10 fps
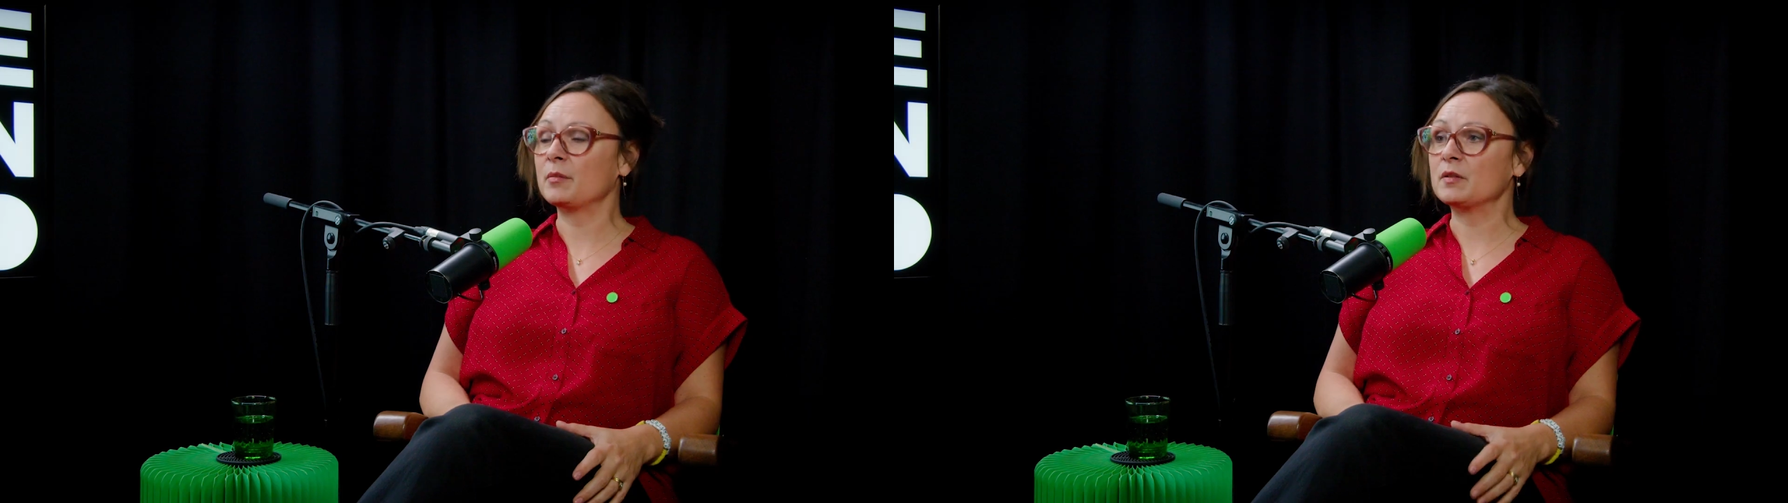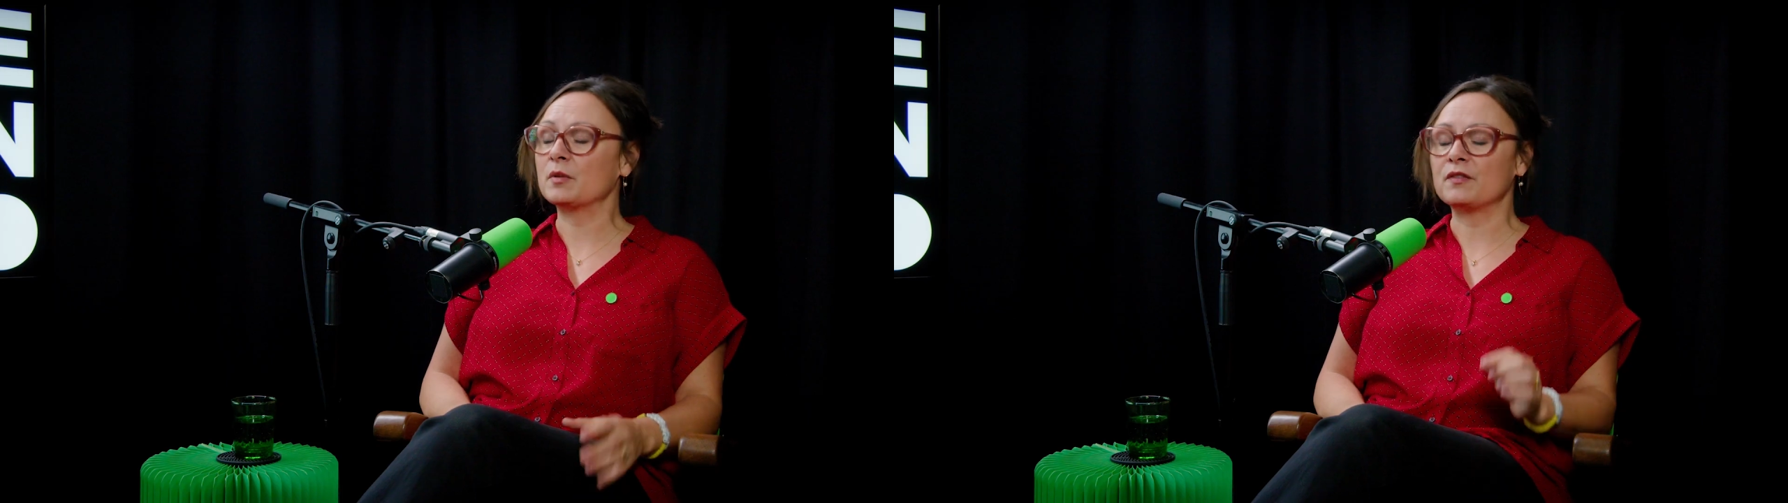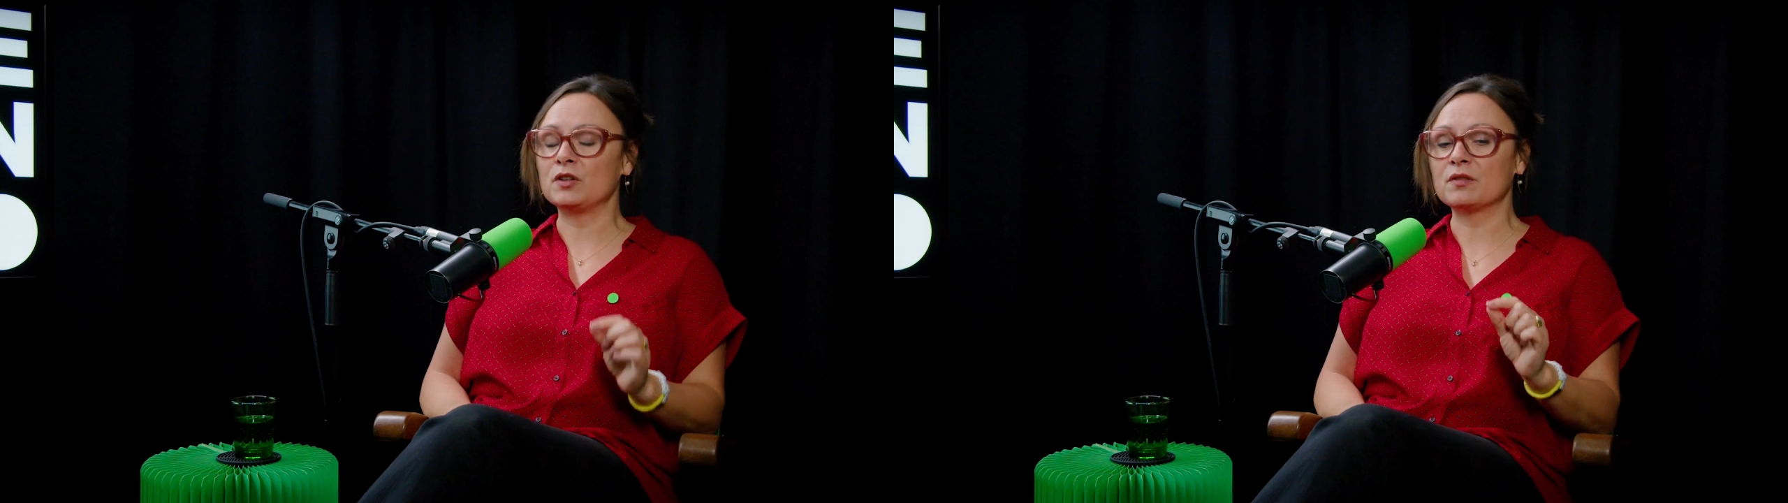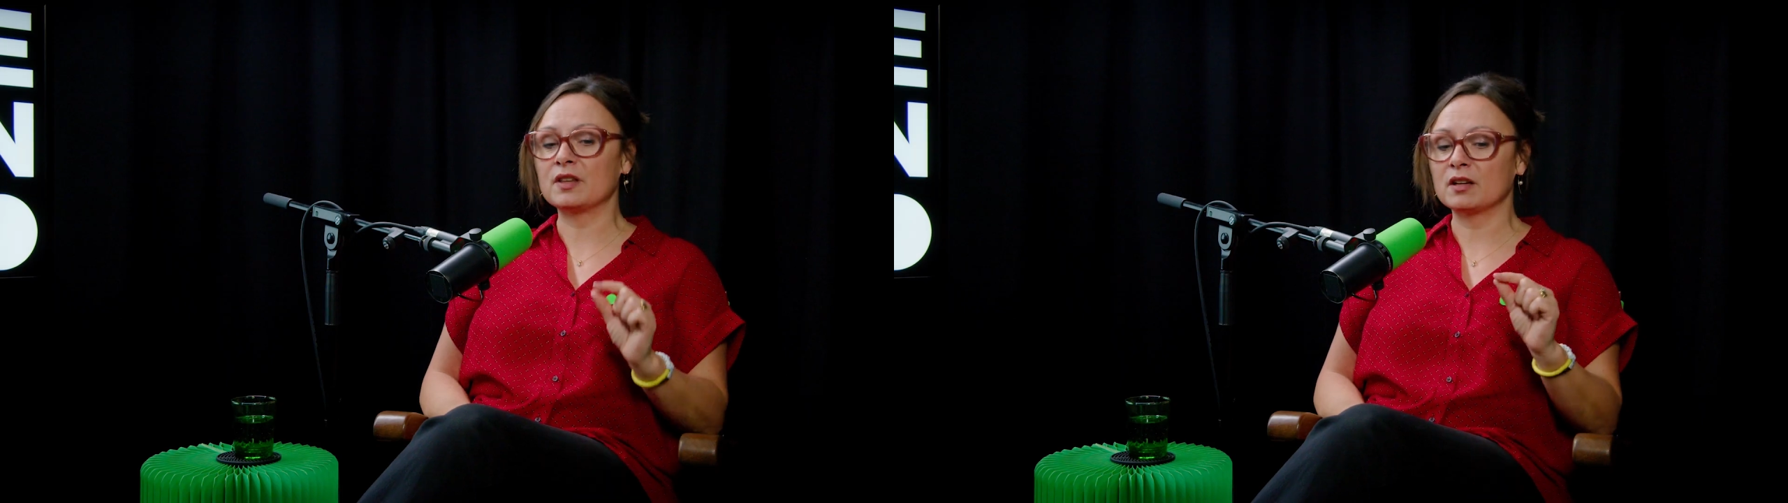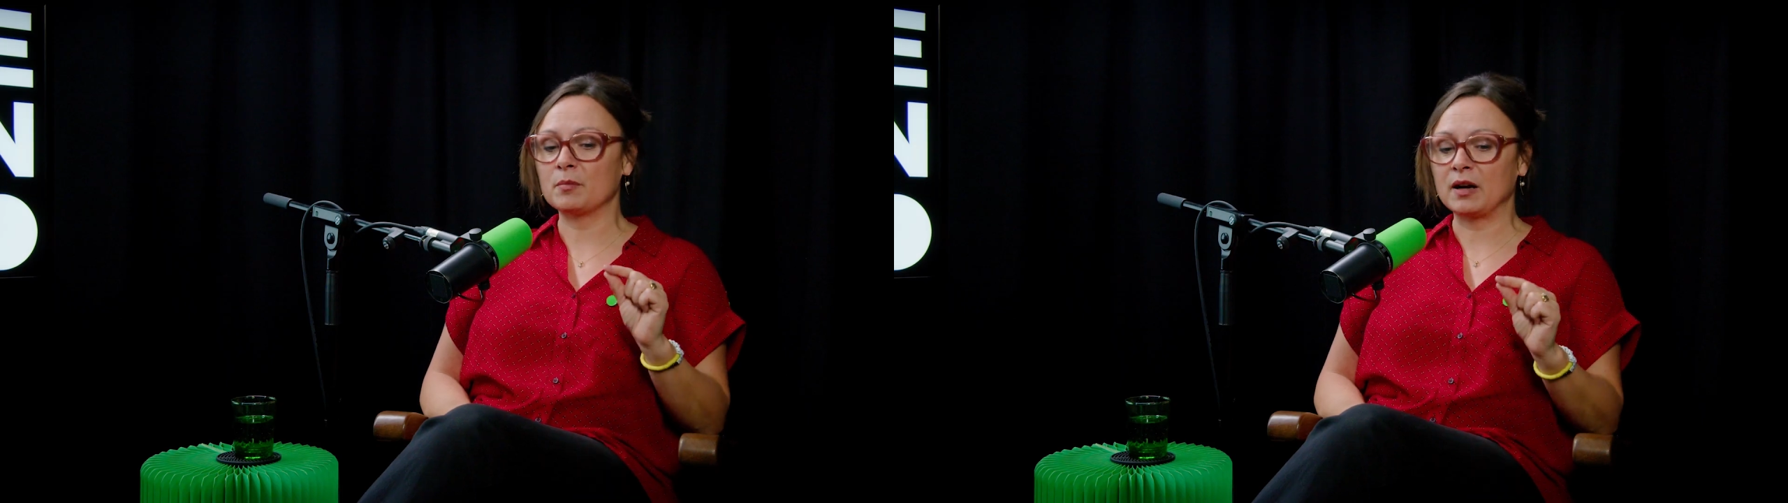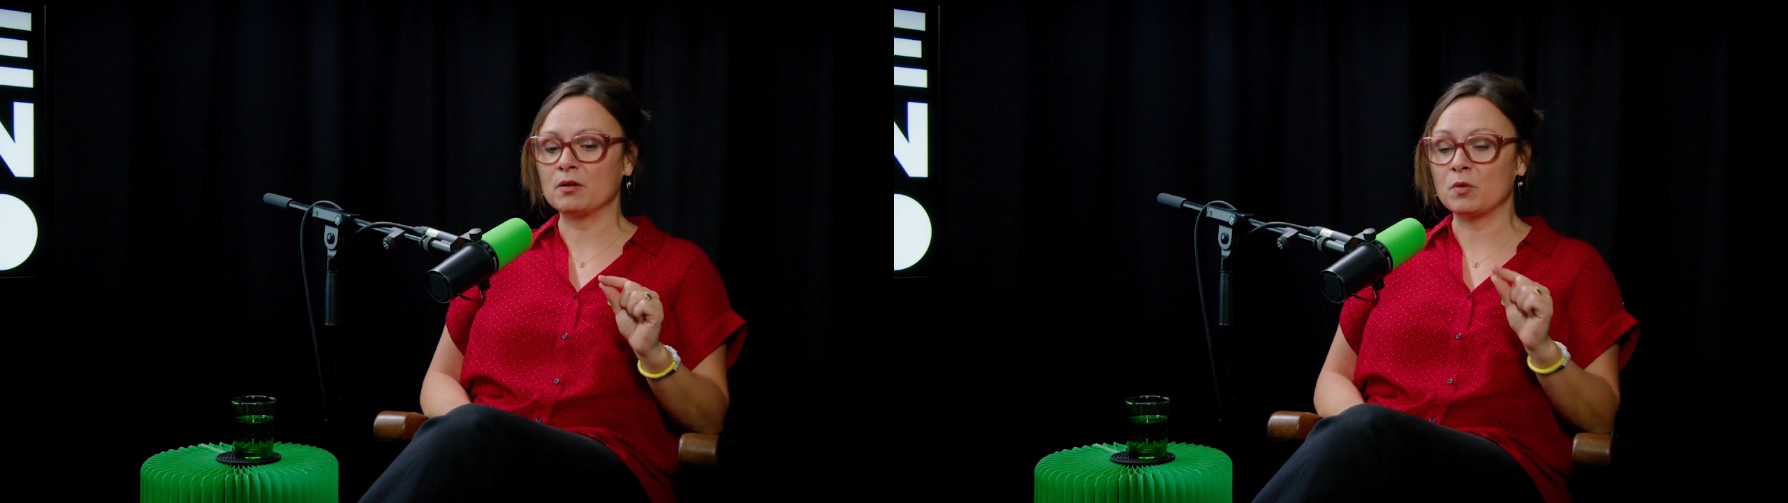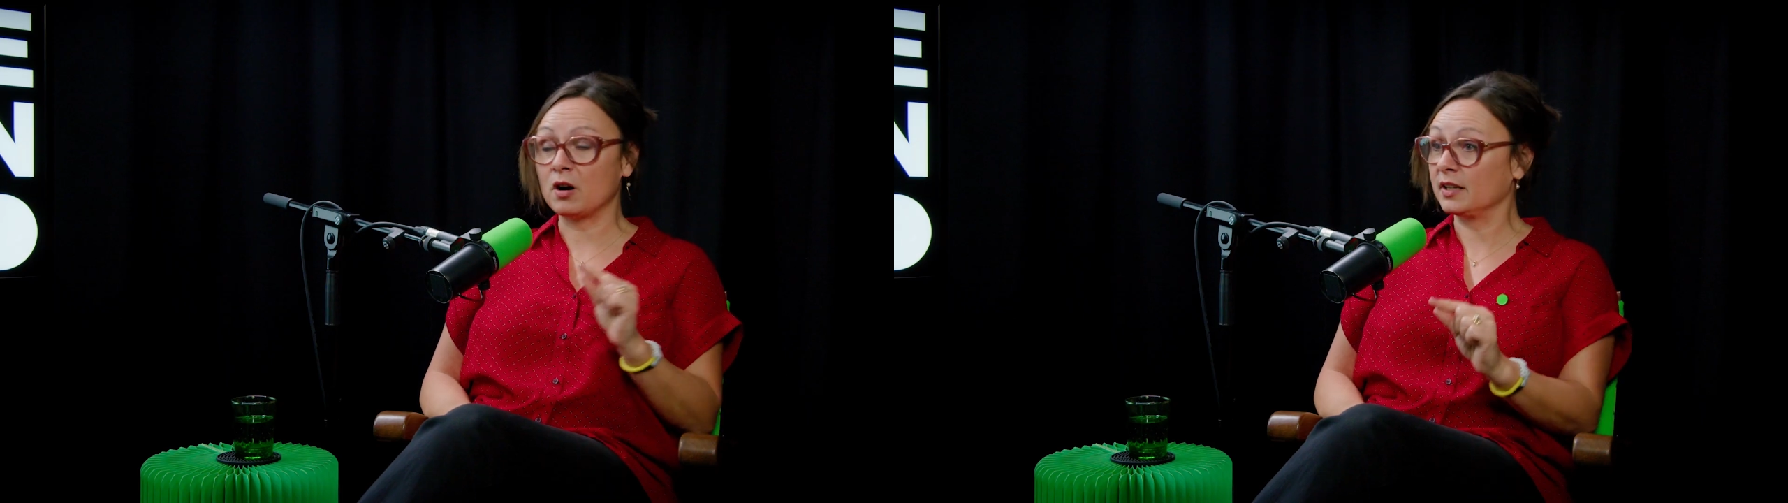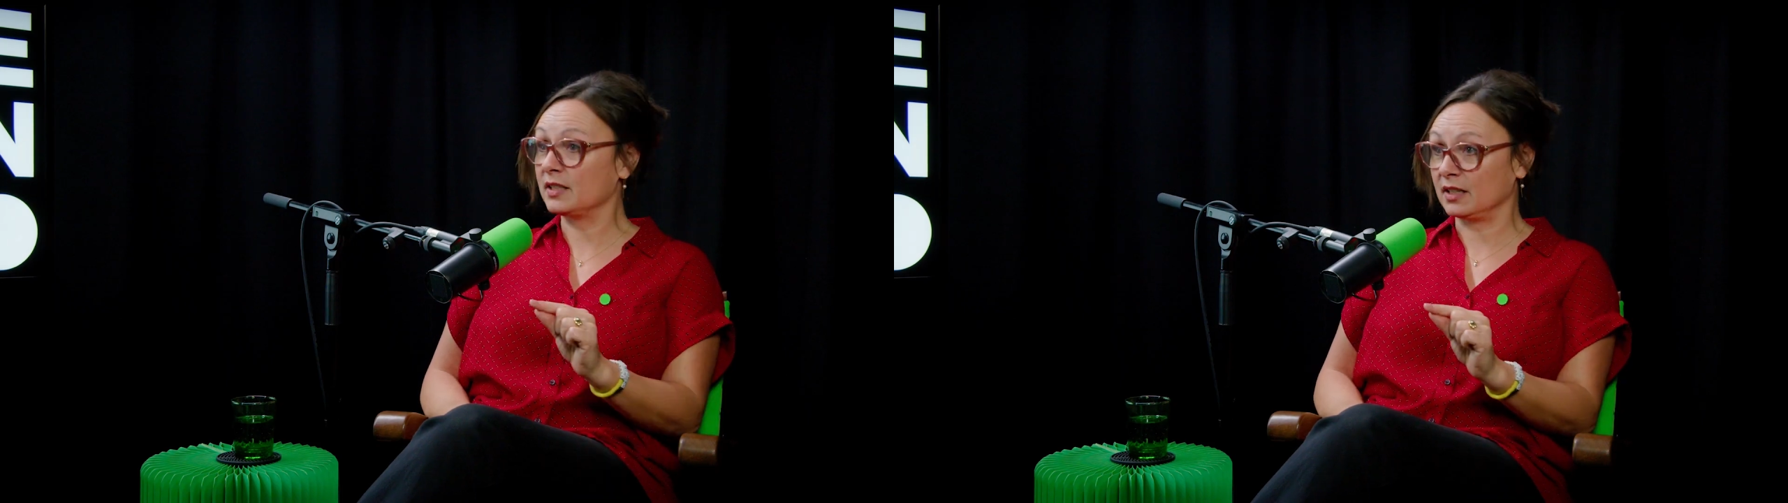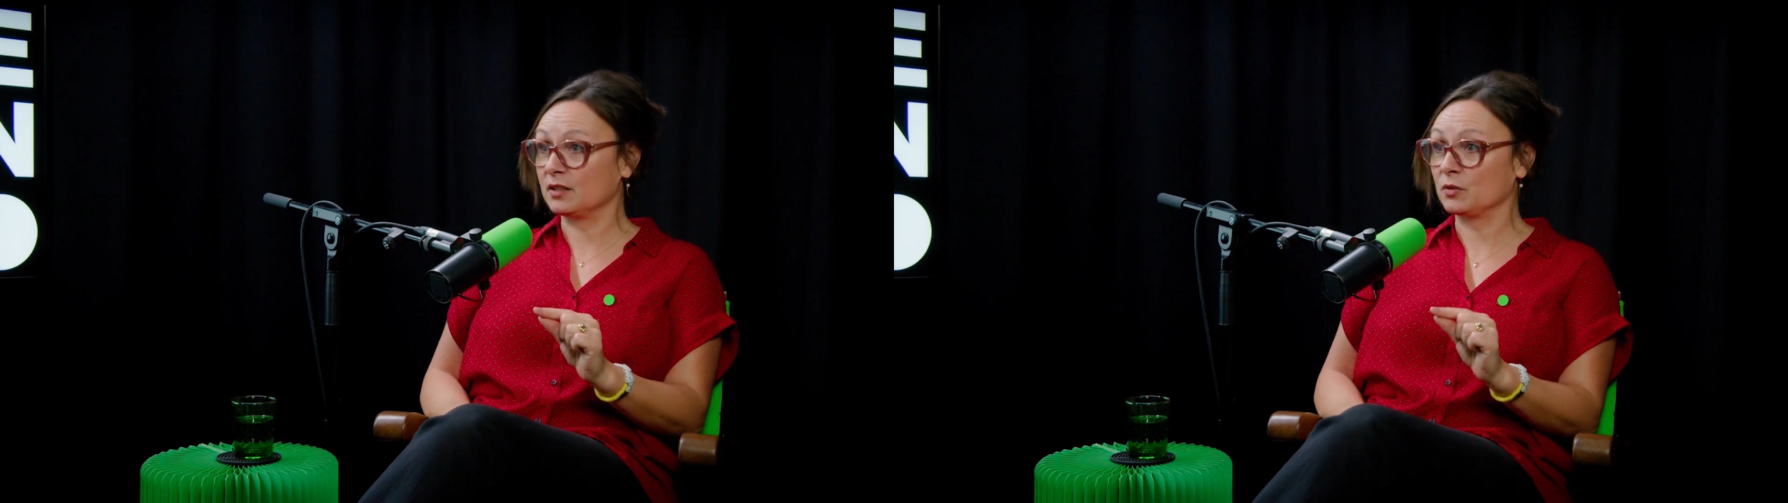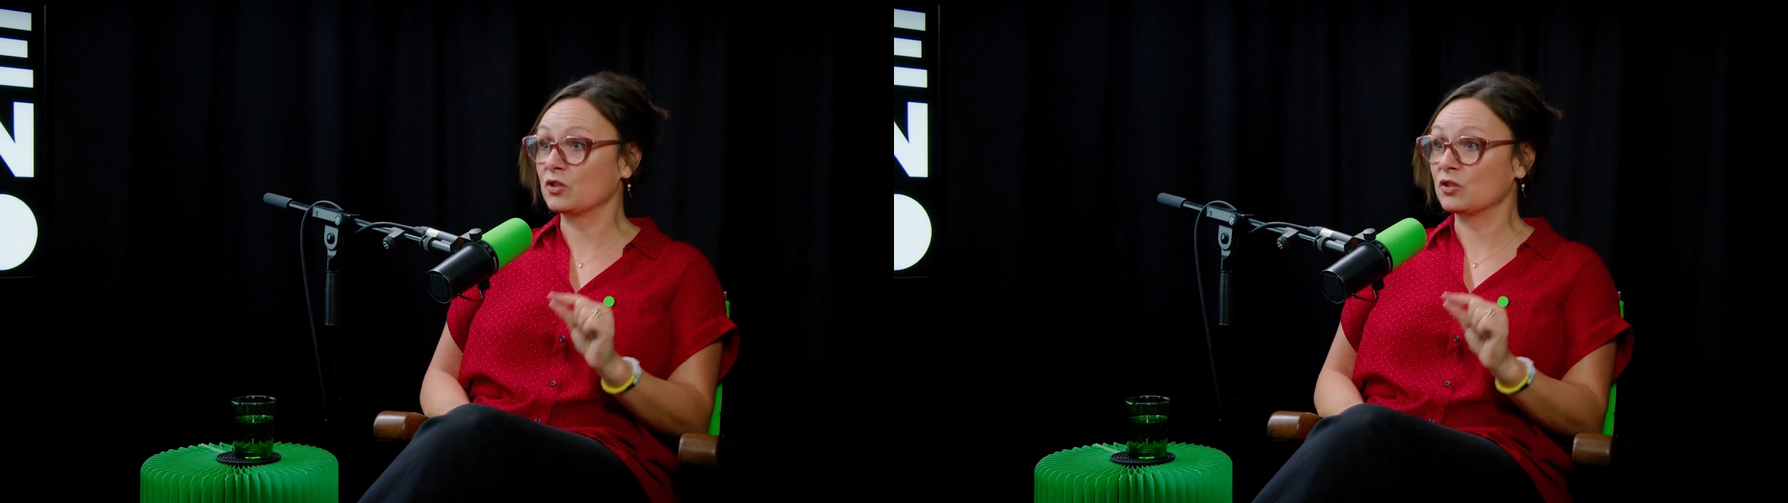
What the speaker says: I mean, if you think about what I did,